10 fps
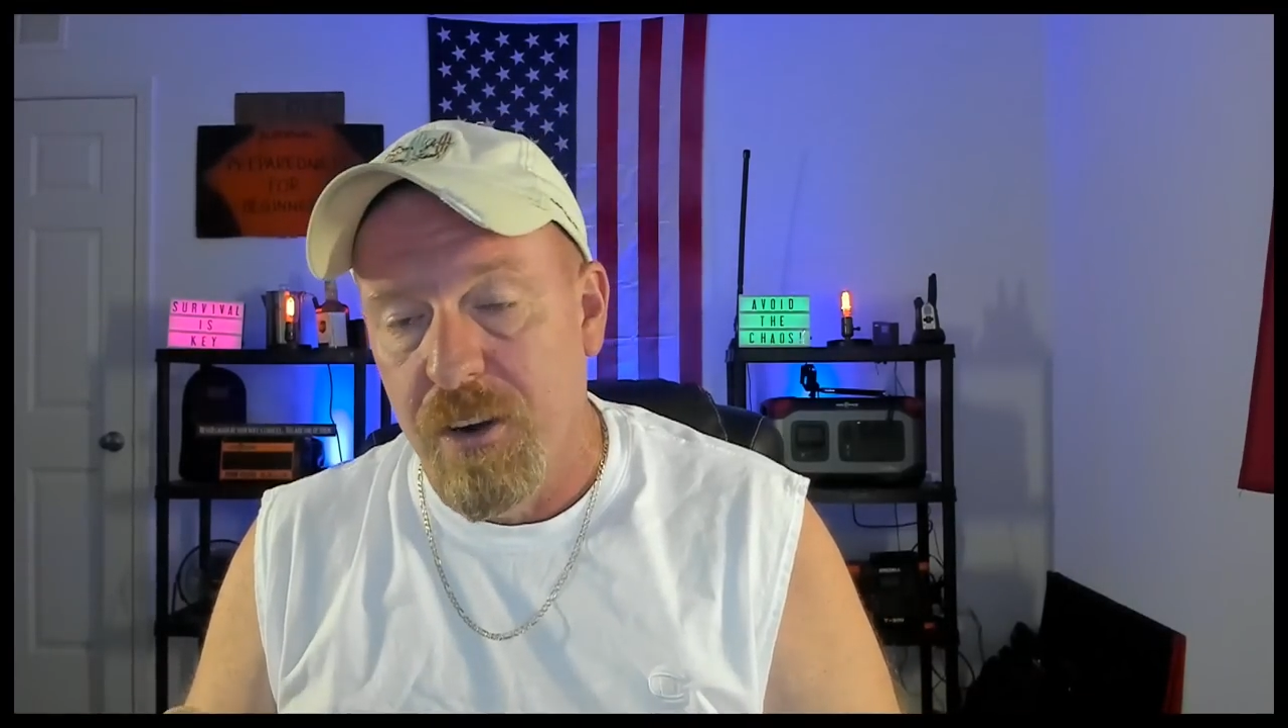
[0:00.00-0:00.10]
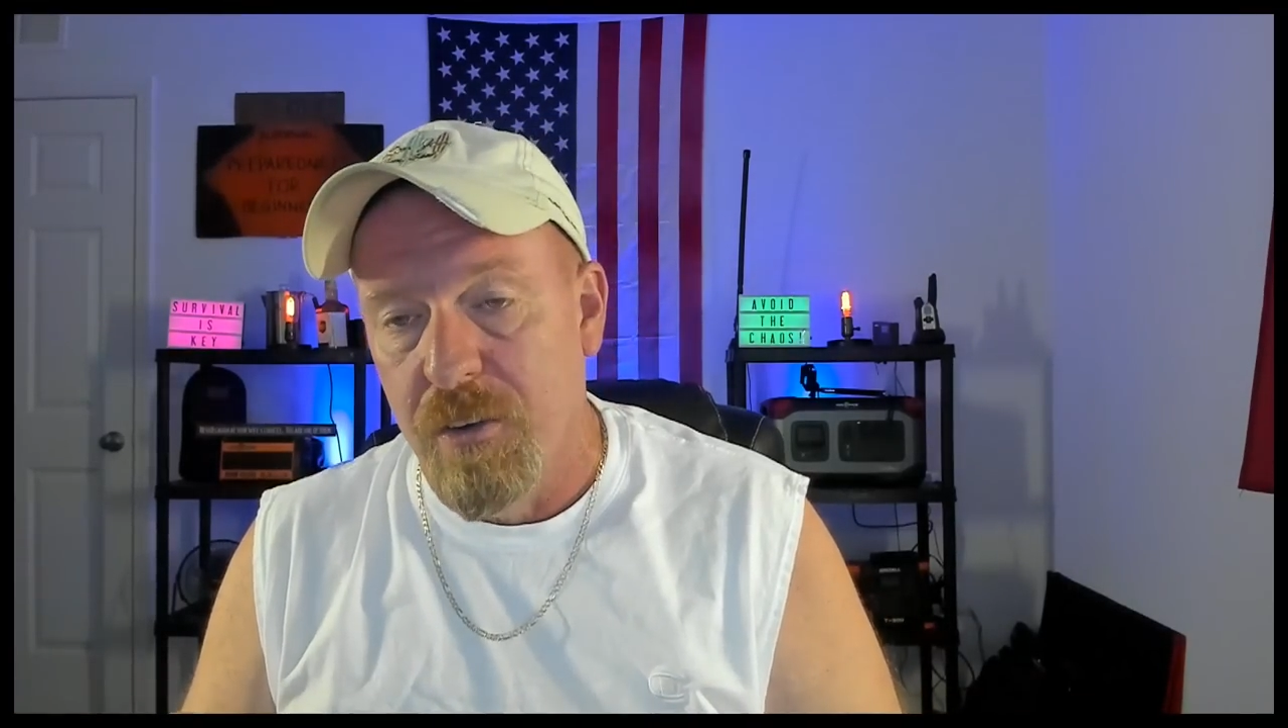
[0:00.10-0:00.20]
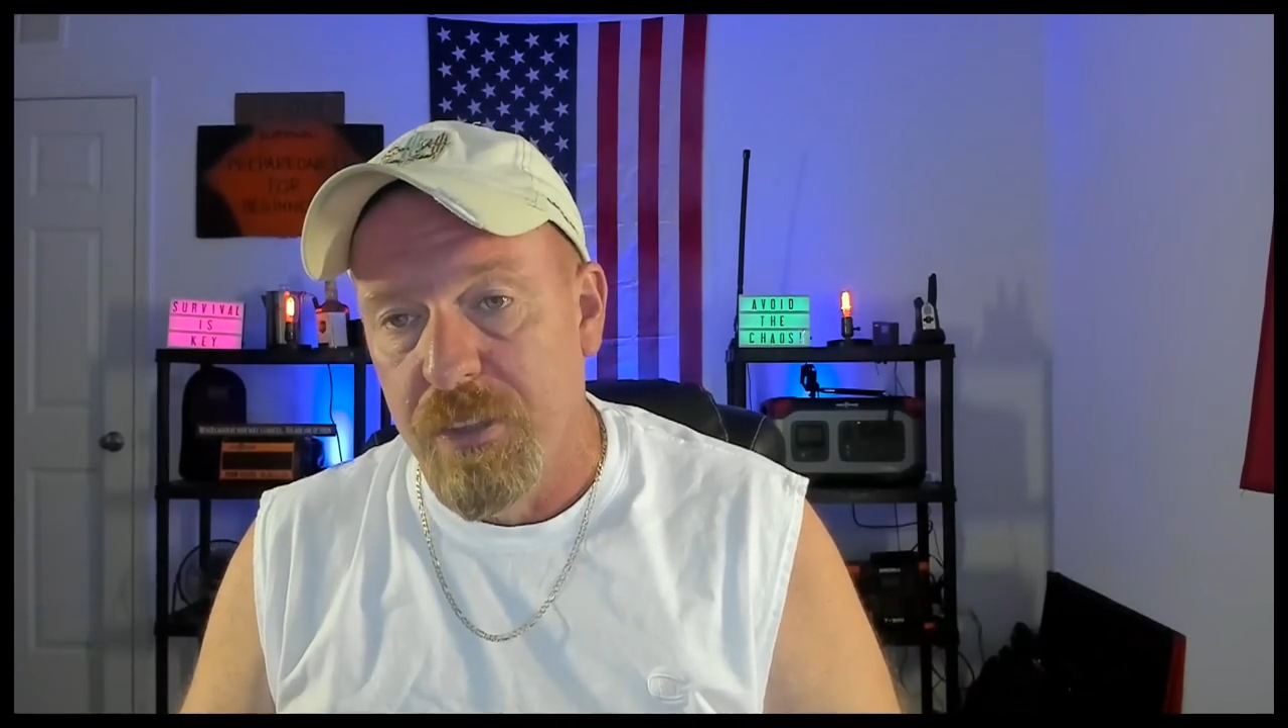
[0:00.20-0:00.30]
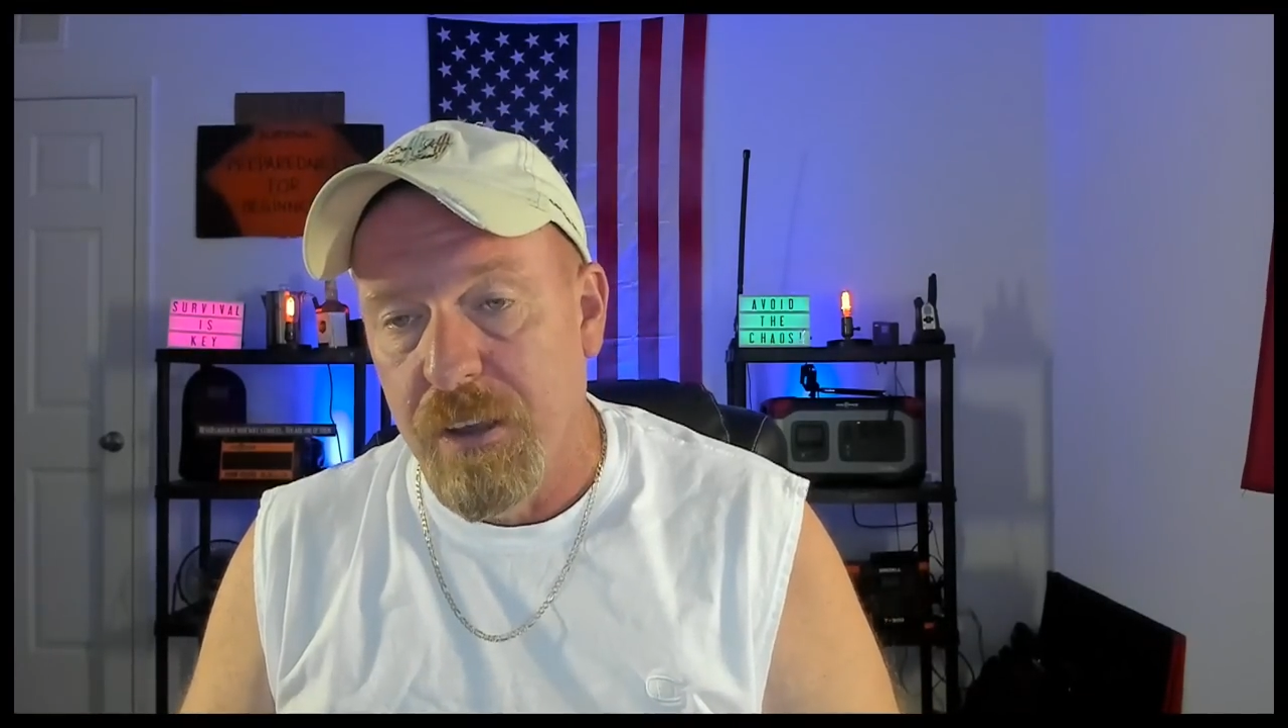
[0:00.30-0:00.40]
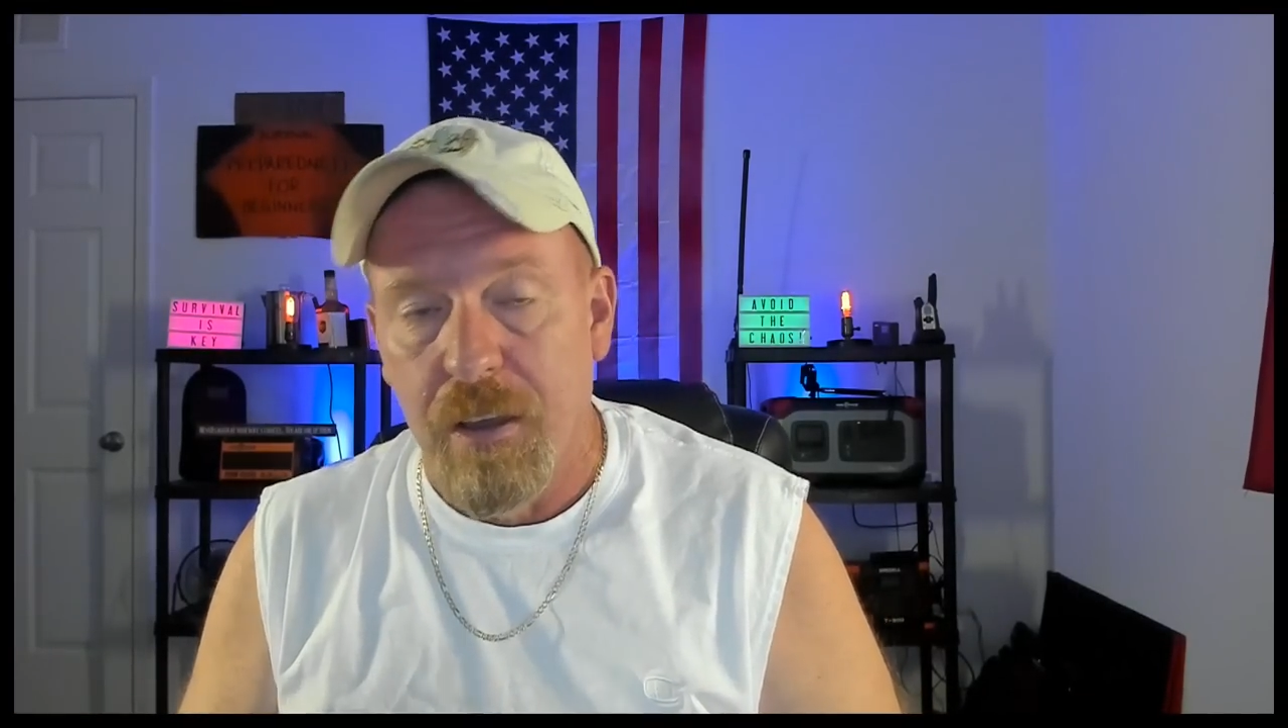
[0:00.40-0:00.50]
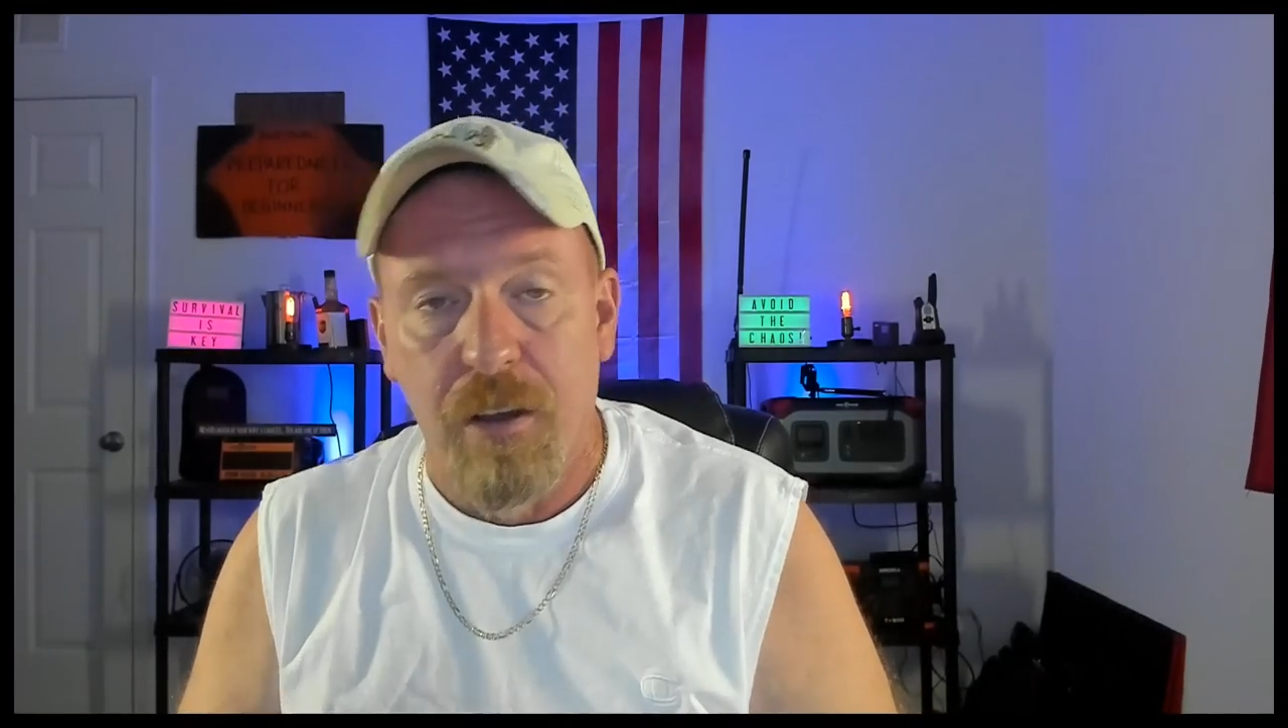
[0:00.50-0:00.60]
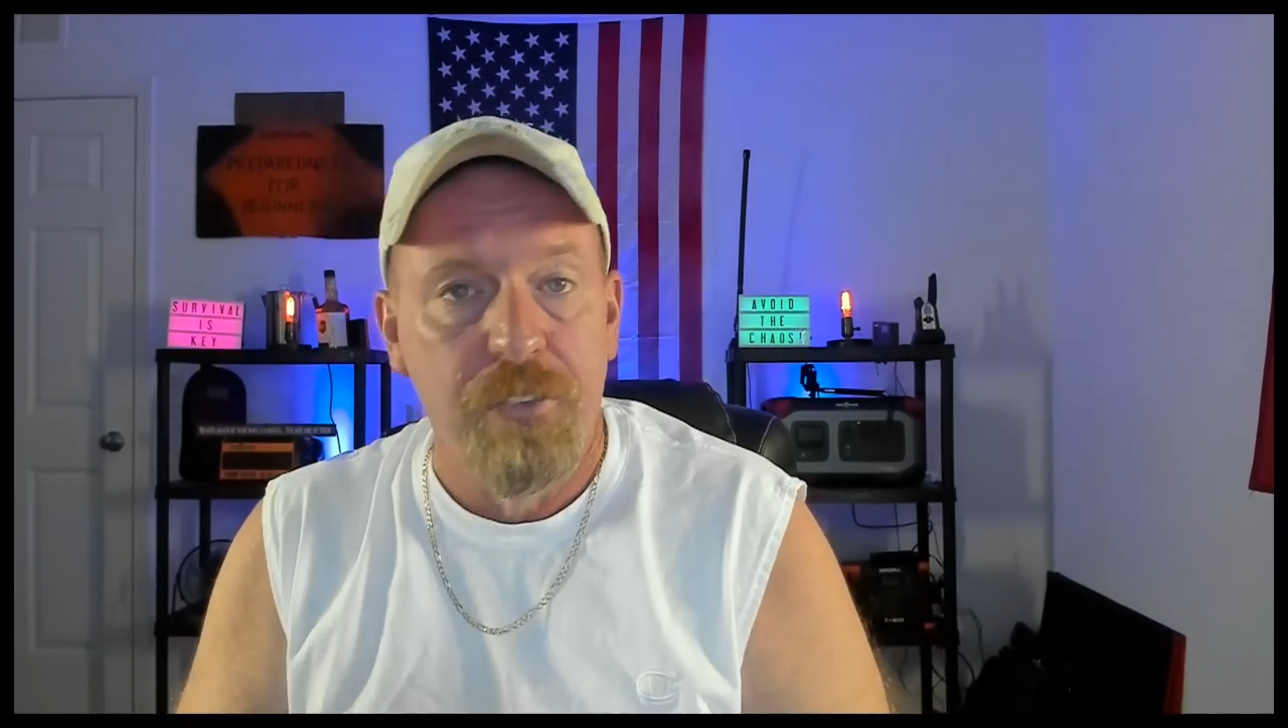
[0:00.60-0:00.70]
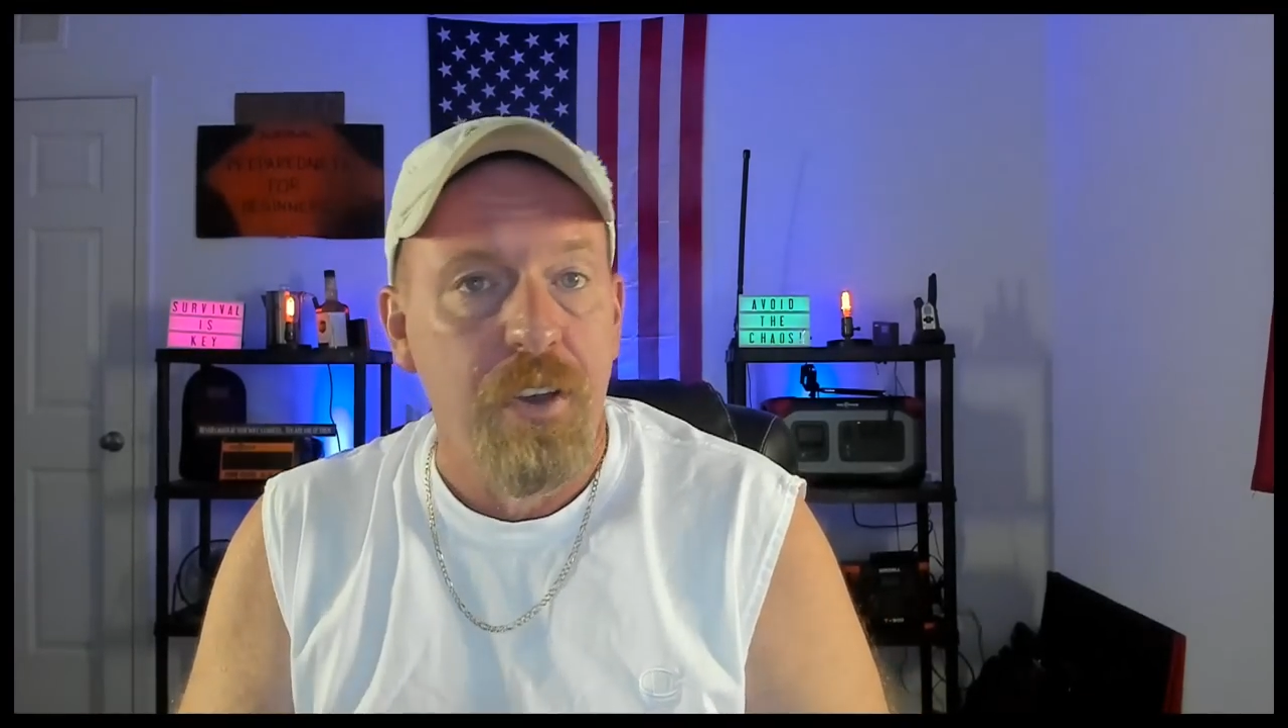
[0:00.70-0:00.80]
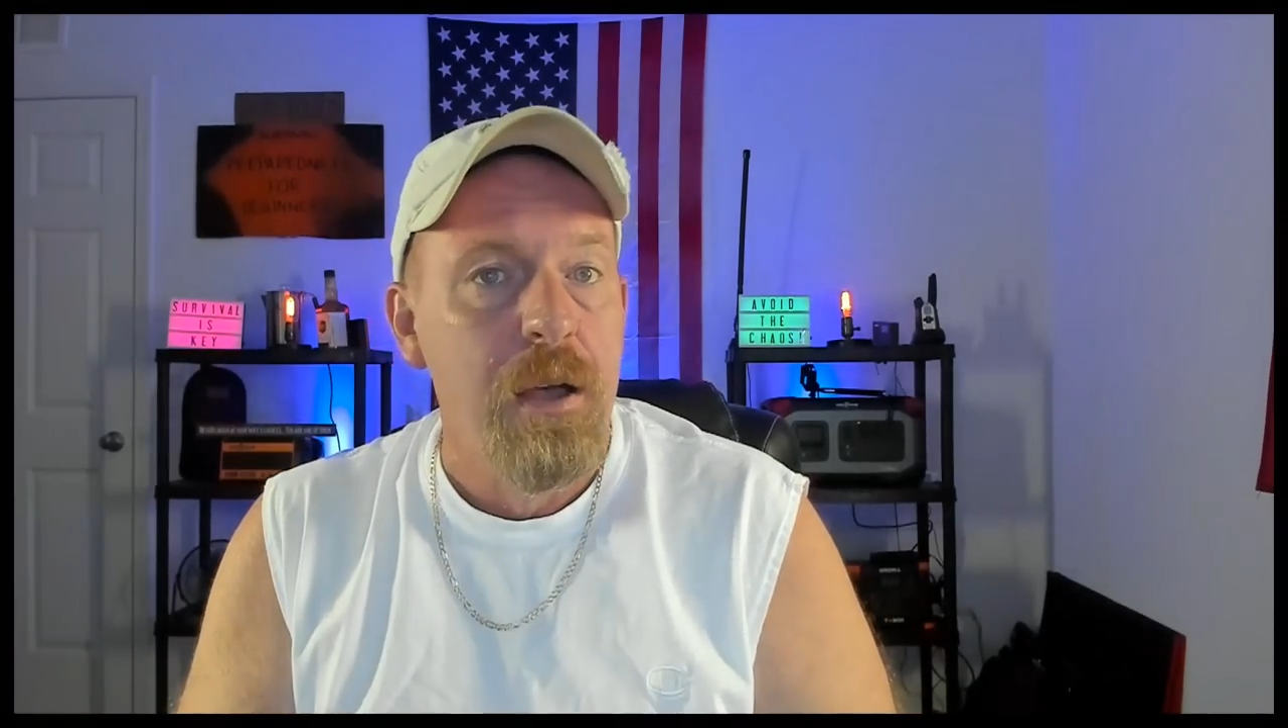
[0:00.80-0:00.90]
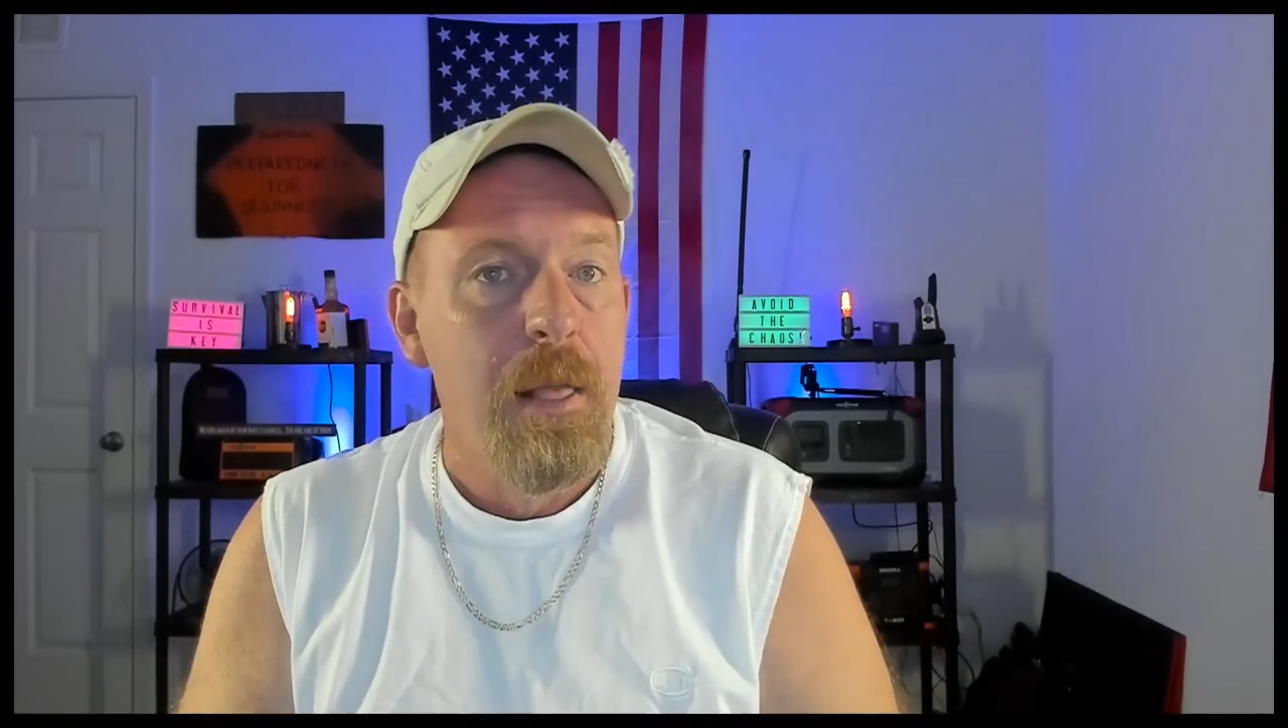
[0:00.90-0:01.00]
everything else.